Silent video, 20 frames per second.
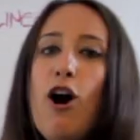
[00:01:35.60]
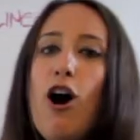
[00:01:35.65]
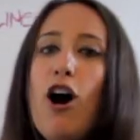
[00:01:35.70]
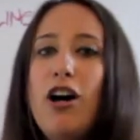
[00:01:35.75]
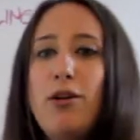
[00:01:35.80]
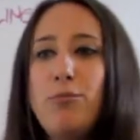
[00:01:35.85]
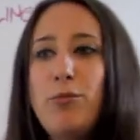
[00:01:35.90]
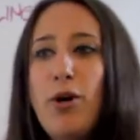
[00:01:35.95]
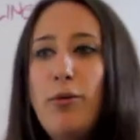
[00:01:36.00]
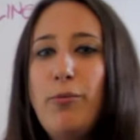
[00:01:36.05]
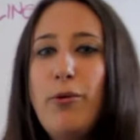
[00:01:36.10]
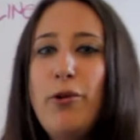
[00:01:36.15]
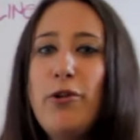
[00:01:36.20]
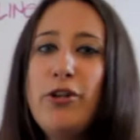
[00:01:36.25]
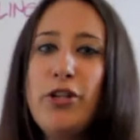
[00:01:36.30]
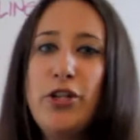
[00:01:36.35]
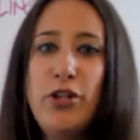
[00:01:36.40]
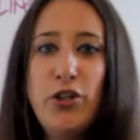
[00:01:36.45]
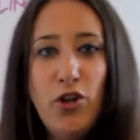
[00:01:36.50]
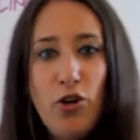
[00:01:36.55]
On mobile,
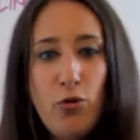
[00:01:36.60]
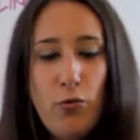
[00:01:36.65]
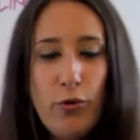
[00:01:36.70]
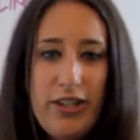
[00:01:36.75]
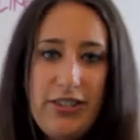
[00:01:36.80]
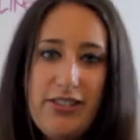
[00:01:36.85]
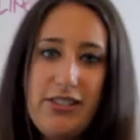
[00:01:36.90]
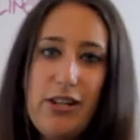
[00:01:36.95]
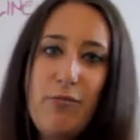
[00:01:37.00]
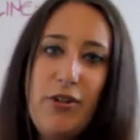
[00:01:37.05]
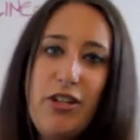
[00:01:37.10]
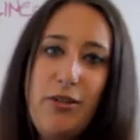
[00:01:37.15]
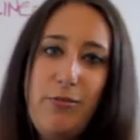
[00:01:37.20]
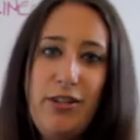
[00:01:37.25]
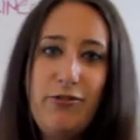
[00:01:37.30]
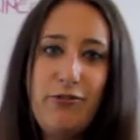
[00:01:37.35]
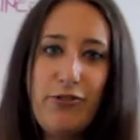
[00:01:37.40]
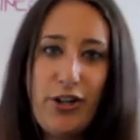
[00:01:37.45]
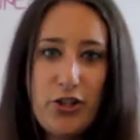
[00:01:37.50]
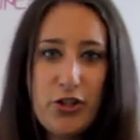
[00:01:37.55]
you don't want someone to be
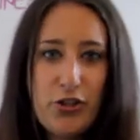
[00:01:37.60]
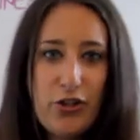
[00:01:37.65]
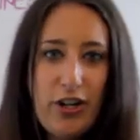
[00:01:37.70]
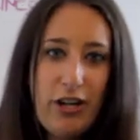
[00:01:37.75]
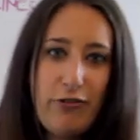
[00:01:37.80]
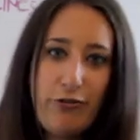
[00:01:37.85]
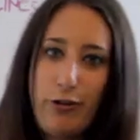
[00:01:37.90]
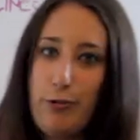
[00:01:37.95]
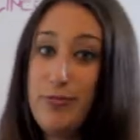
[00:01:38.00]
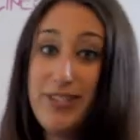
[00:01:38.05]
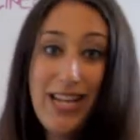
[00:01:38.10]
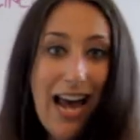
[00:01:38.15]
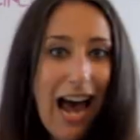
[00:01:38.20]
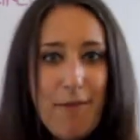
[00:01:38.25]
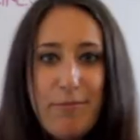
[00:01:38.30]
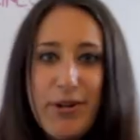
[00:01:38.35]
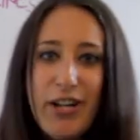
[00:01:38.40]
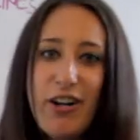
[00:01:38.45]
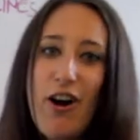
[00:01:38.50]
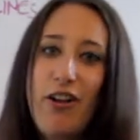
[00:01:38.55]
frustrated from
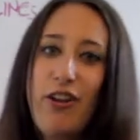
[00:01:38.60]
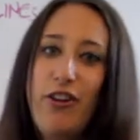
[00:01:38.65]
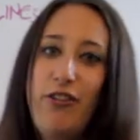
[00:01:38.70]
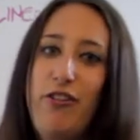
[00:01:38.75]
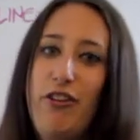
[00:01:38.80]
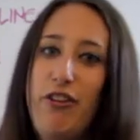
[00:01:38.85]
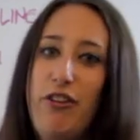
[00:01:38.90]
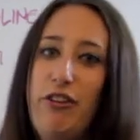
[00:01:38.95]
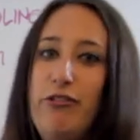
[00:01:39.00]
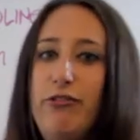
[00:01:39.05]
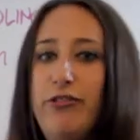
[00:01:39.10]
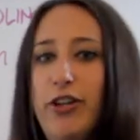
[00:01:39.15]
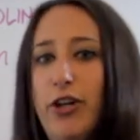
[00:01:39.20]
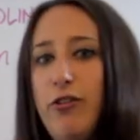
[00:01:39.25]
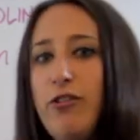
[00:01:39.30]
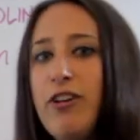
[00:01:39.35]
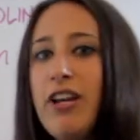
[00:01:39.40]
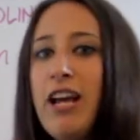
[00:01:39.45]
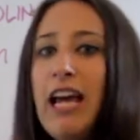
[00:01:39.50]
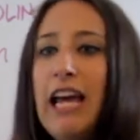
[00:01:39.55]
tapping all over their
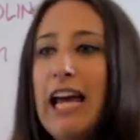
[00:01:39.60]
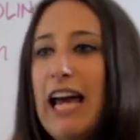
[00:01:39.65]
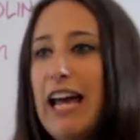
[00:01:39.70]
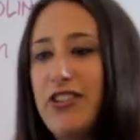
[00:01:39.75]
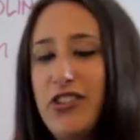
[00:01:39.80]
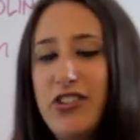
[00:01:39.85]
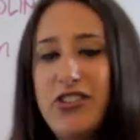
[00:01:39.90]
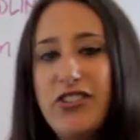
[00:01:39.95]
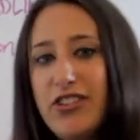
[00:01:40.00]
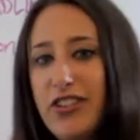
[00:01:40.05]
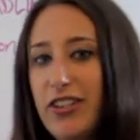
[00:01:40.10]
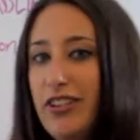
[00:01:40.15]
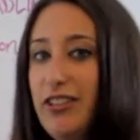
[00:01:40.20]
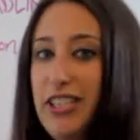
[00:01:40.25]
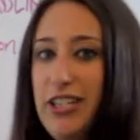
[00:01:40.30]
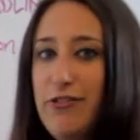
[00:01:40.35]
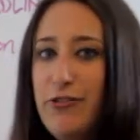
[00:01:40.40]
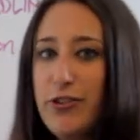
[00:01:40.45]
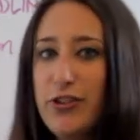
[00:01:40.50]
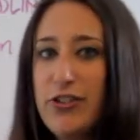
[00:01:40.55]
phone and just
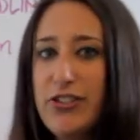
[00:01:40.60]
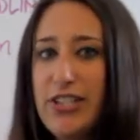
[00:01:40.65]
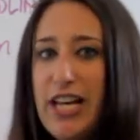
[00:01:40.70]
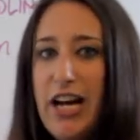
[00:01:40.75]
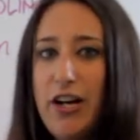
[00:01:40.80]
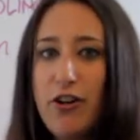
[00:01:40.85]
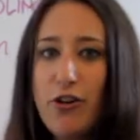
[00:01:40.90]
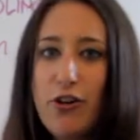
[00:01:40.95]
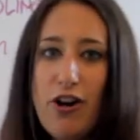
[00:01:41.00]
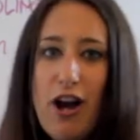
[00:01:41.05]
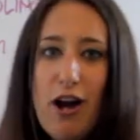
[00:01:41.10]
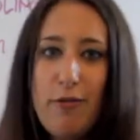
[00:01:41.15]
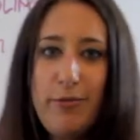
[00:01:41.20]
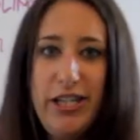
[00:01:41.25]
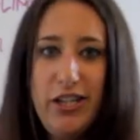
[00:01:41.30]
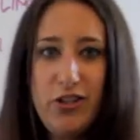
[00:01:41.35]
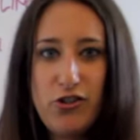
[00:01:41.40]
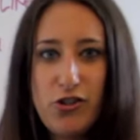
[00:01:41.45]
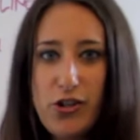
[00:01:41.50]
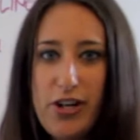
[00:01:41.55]
leave your site or not be
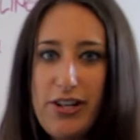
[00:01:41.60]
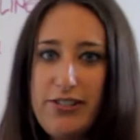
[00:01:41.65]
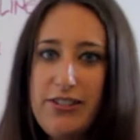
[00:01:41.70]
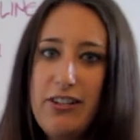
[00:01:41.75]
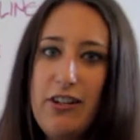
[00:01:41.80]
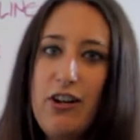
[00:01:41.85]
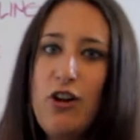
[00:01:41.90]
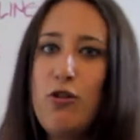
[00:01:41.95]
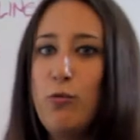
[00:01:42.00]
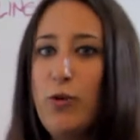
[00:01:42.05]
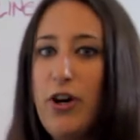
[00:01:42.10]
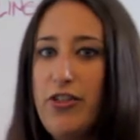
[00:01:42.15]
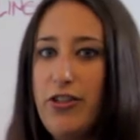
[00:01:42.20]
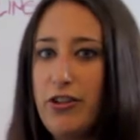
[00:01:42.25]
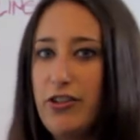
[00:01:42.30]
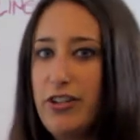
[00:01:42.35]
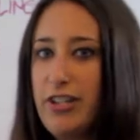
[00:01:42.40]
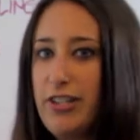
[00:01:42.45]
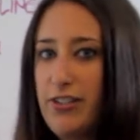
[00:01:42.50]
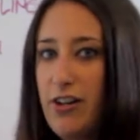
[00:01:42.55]
interested in what
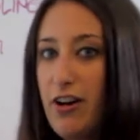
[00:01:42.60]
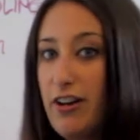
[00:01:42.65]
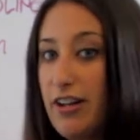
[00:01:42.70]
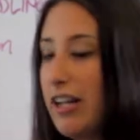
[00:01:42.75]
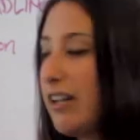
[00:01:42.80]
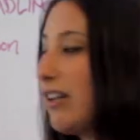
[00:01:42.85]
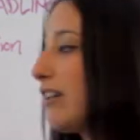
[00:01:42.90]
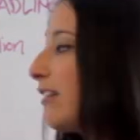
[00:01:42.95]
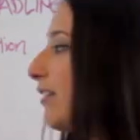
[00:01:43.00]
there is on it.